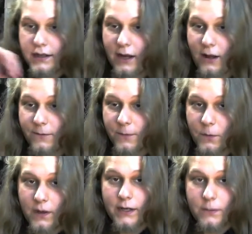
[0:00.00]
Hello
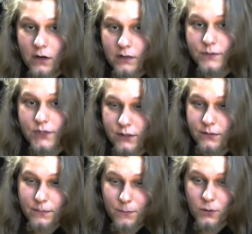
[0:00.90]
everyone and welcome to
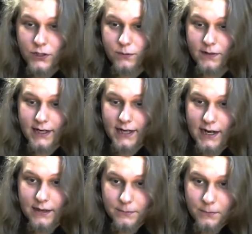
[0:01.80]
the Mortuary.
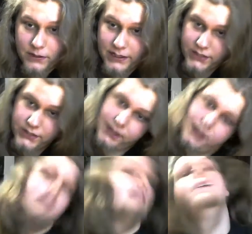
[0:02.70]
I'm the Mortician,
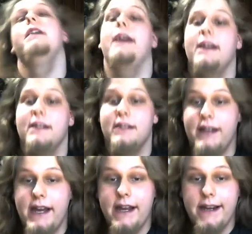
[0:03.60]
and
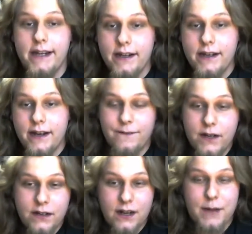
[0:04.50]
today I
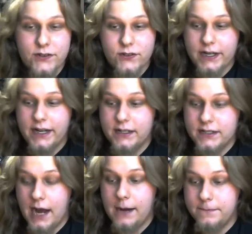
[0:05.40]
figured I might as well get a
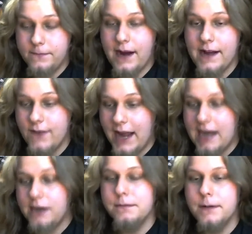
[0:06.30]
top 5
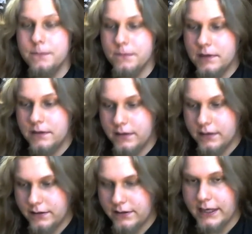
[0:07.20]
album
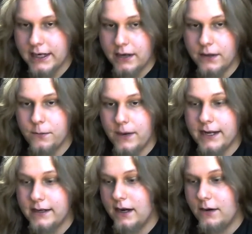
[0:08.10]
thing out of the
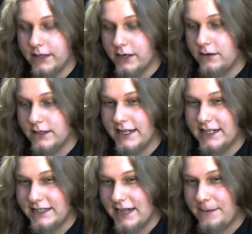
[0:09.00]
way. Now, because I
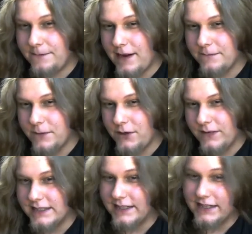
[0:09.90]
did top 5
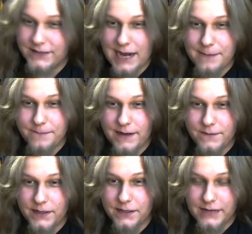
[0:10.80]
movies, I did top 5
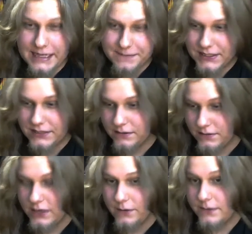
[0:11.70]
video games,
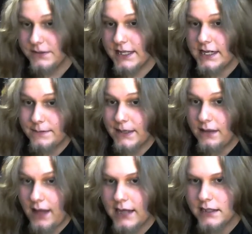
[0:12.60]
and those things mean
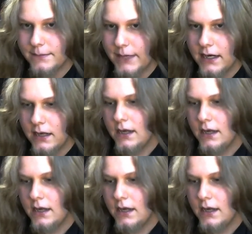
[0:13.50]
a lot to me.